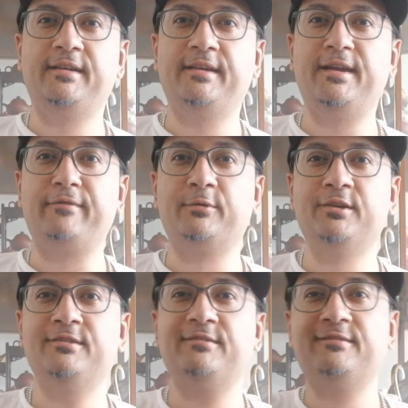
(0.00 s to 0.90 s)
Hey
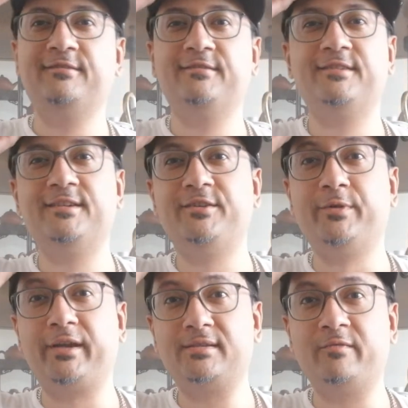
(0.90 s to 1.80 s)
everyone,
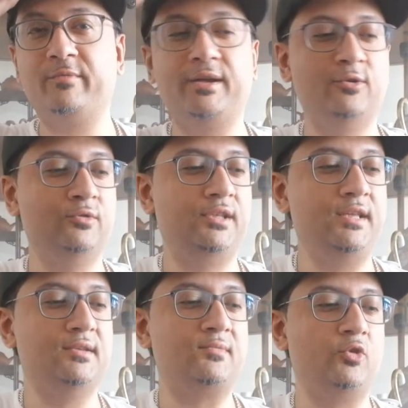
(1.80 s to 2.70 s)
drinking some of my own tea
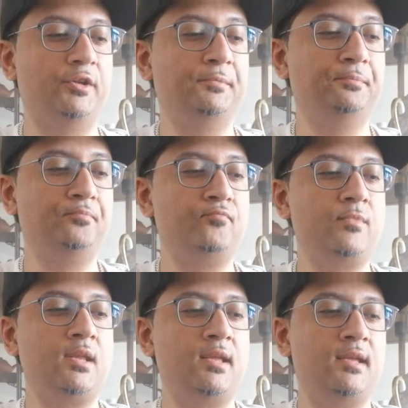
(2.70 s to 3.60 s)
this morning.
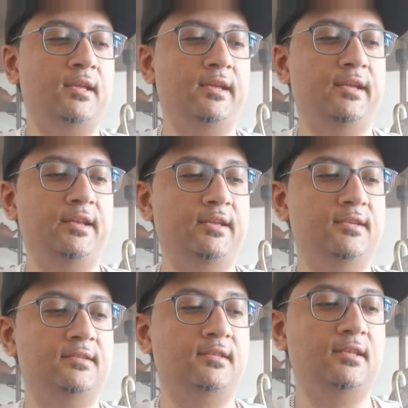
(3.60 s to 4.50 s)
It
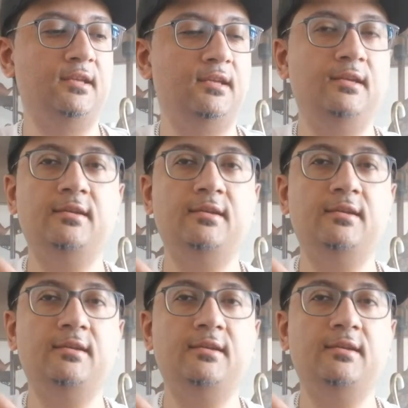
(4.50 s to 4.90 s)
is the